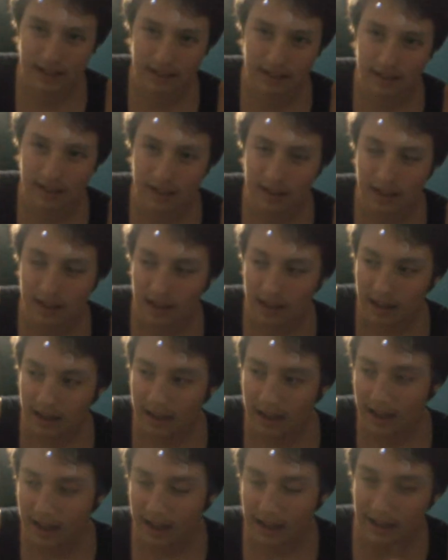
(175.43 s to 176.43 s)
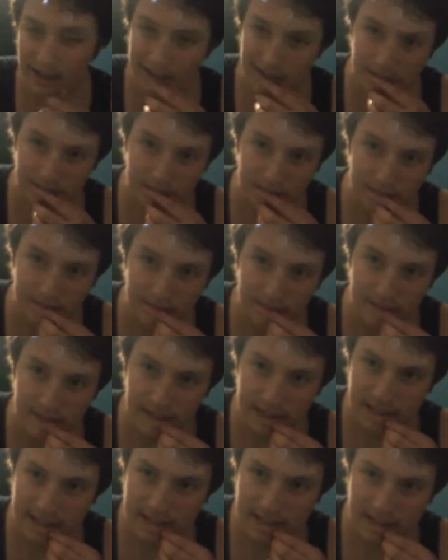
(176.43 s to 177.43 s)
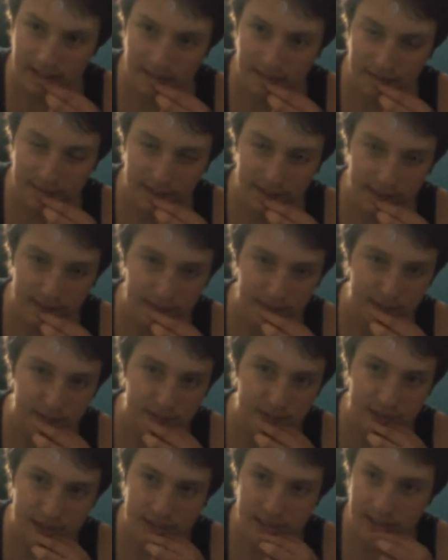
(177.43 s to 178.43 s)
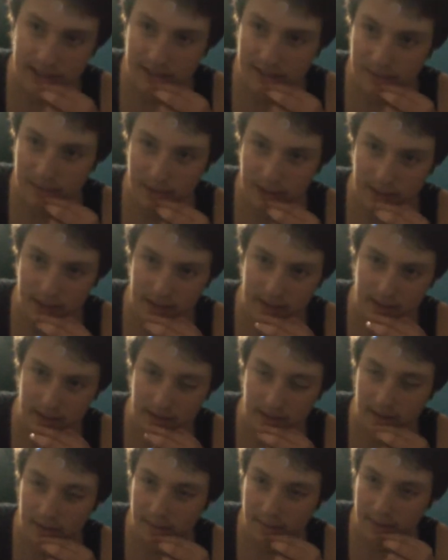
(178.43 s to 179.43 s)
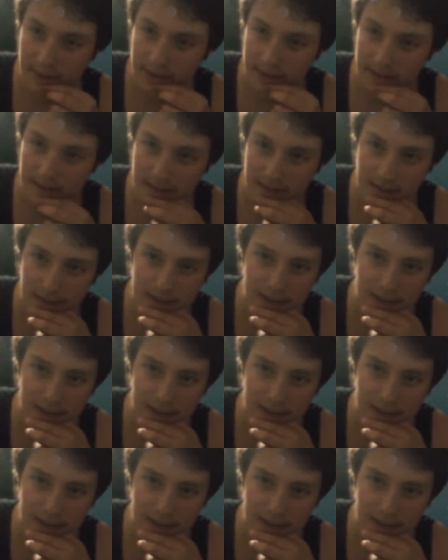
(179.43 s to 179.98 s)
it kind of takes the effect of the fisheye away a bit.